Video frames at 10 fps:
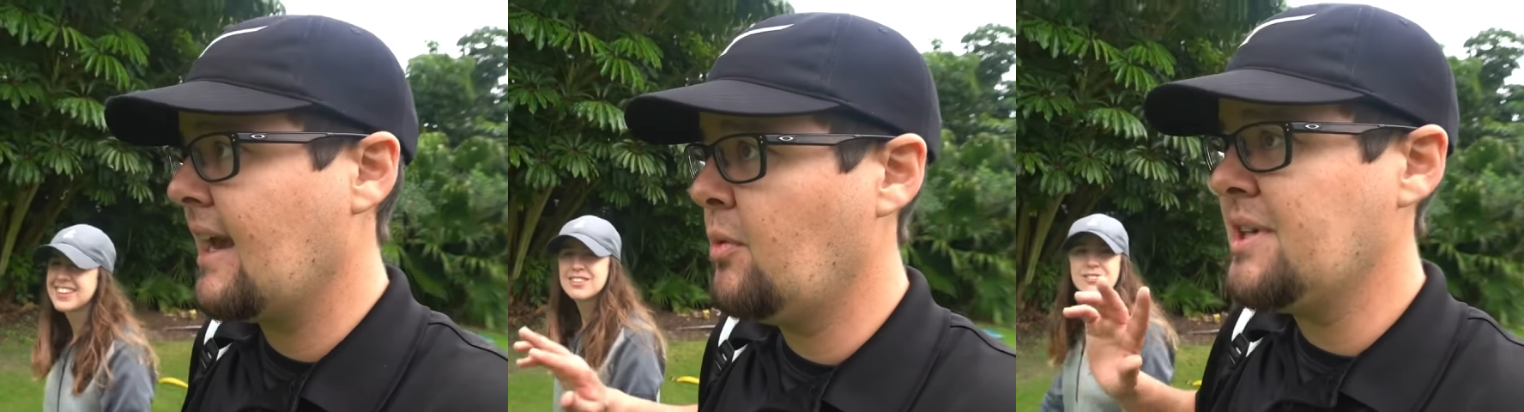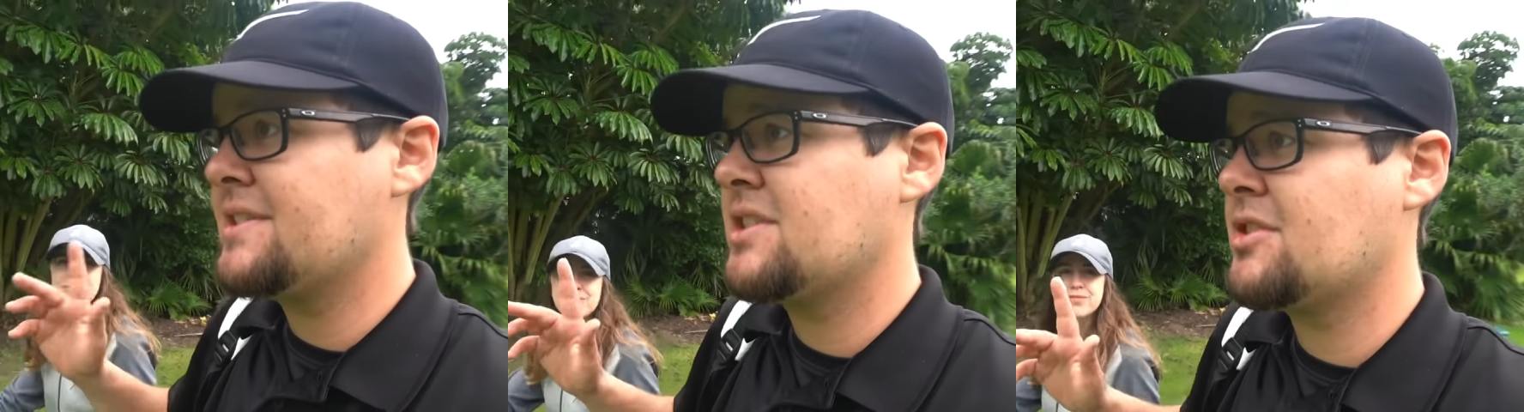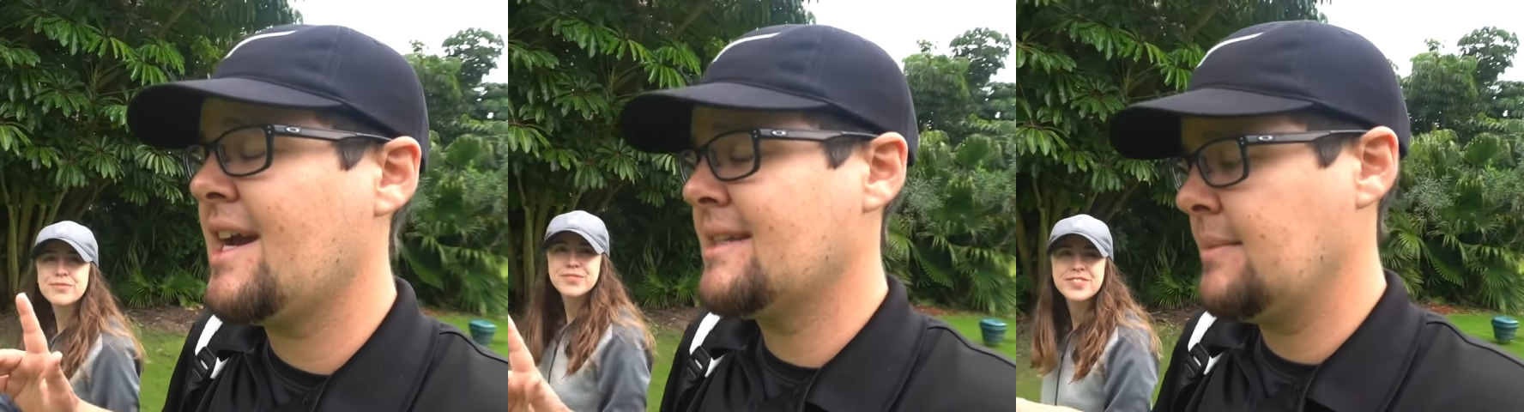Speaker 1: I was
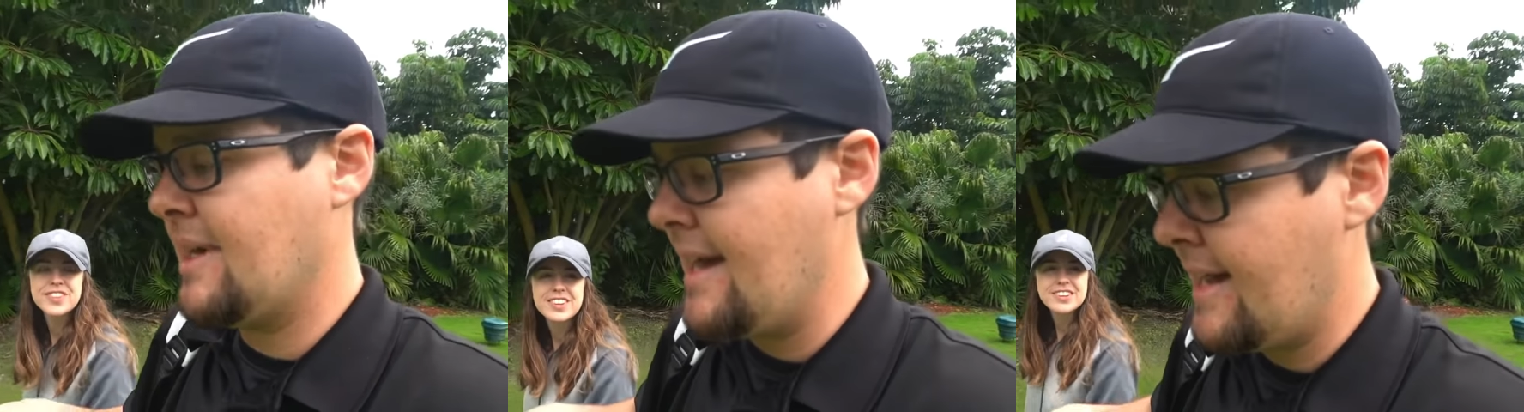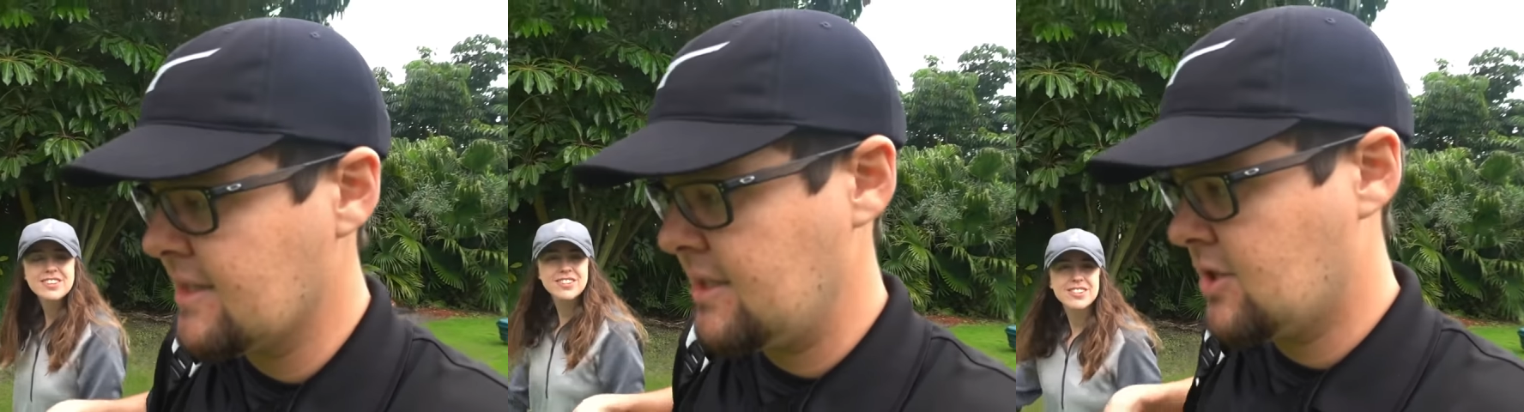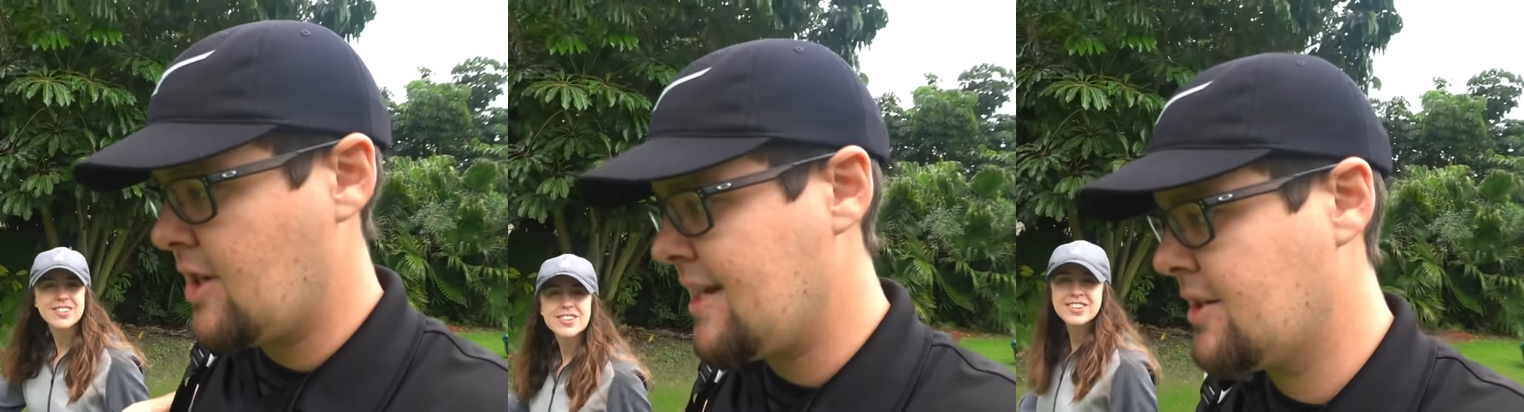distracted by Ashley's
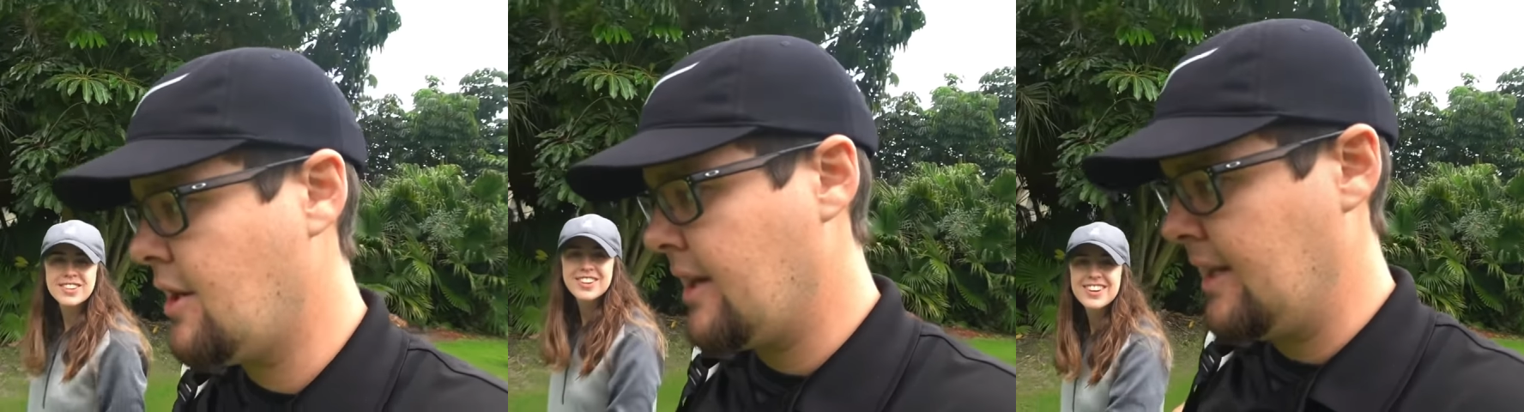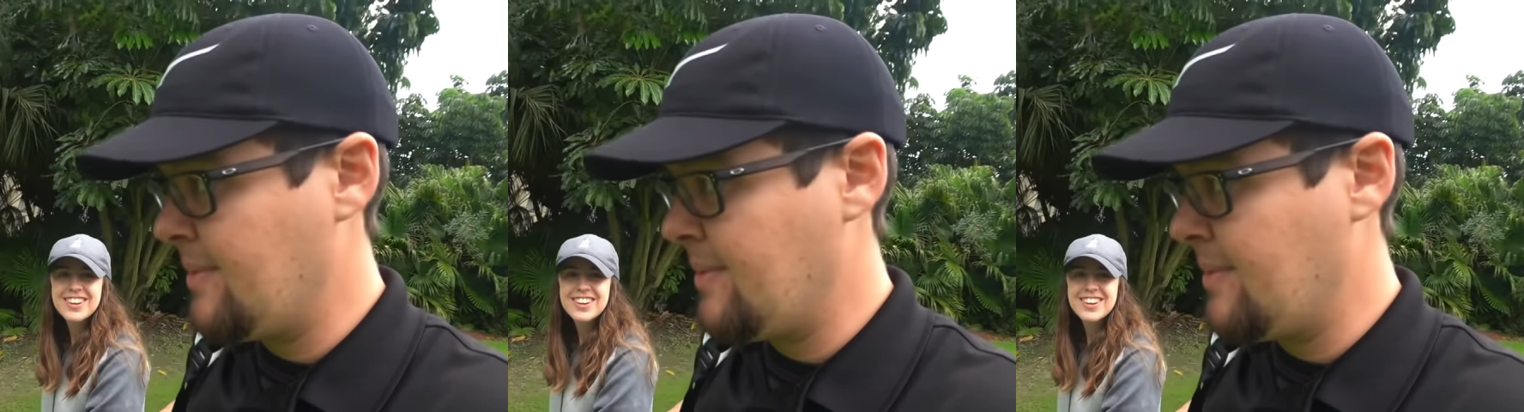trash talking